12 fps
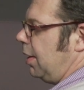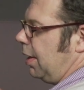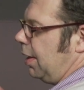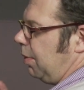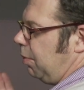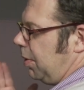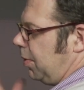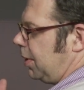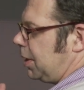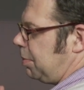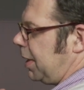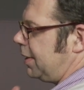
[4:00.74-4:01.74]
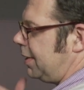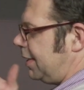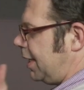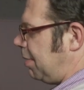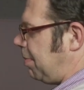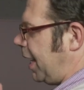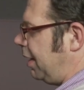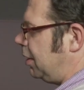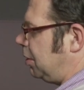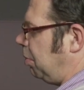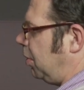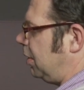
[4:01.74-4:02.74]
uh, we would expect to see the
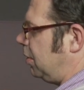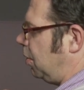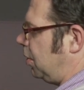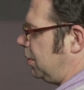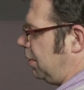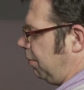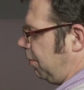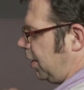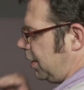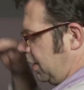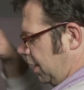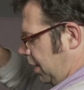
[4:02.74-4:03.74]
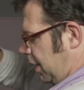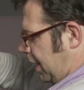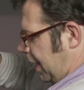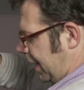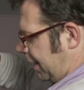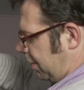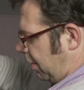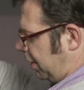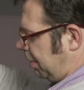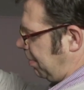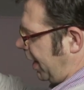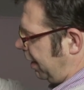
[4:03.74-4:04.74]
balance point towards the front. And
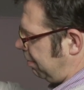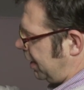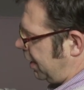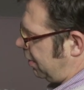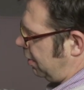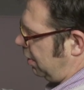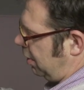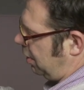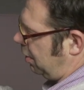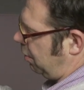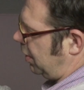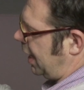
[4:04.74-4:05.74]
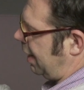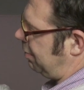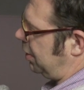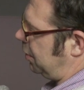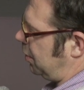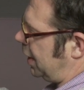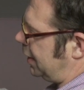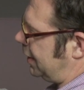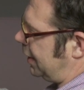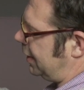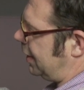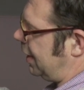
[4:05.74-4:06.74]
on the bottom here, we have a 3 8
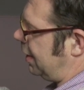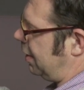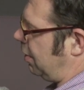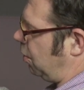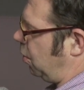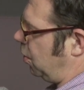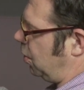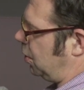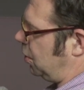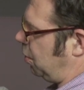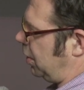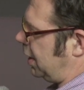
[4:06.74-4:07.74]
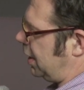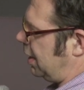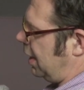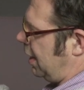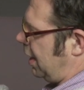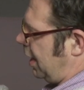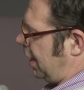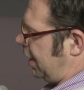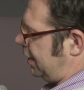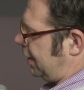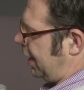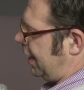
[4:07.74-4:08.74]
16 and a quarter 20
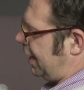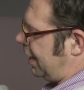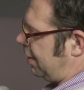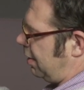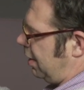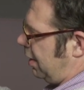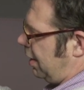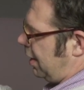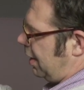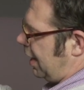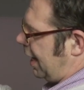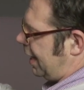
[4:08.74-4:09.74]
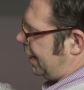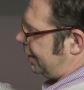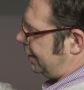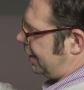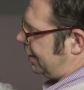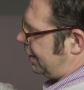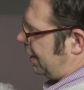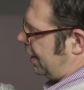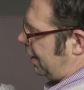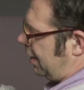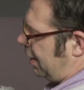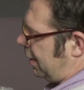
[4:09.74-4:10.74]
uh, tie down, and it sits
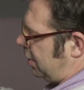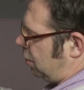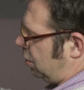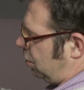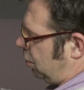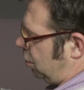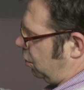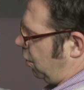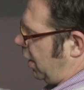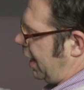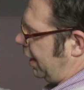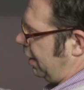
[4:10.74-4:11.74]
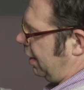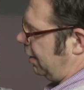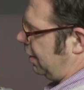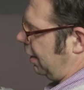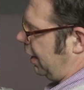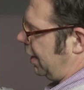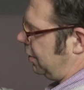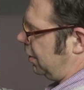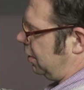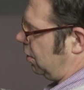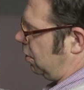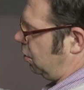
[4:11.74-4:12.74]
in a track that allows
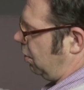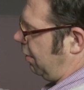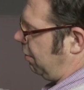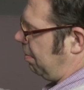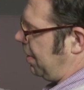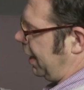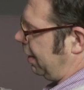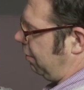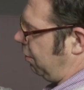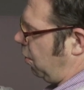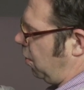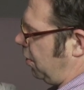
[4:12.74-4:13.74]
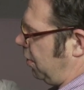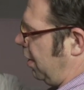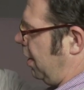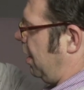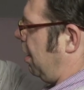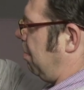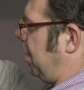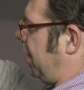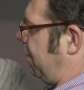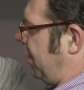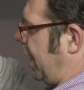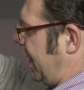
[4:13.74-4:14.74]
it to travel back and forth. But
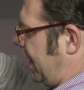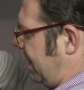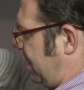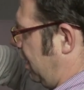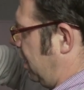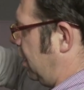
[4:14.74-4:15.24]
if I